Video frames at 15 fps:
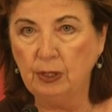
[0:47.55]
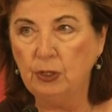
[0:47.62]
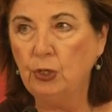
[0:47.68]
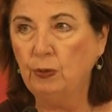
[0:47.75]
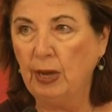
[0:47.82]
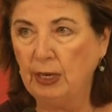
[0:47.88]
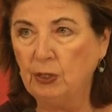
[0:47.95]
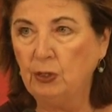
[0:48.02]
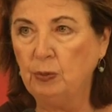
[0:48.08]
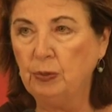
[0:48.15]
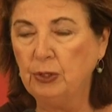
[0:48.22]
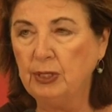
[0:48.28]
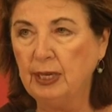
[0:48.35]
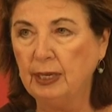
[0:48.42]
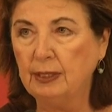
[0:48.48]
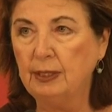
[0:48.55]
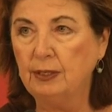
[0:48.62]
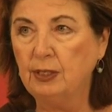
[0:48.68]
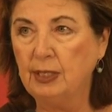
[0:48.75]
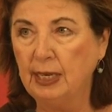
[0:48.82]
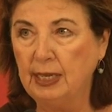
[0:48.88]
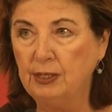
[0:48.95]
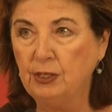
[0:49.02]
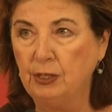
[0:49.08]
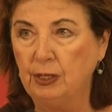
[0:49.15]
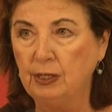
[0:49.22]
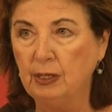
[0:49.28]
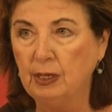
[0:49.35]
to actually protect this nation.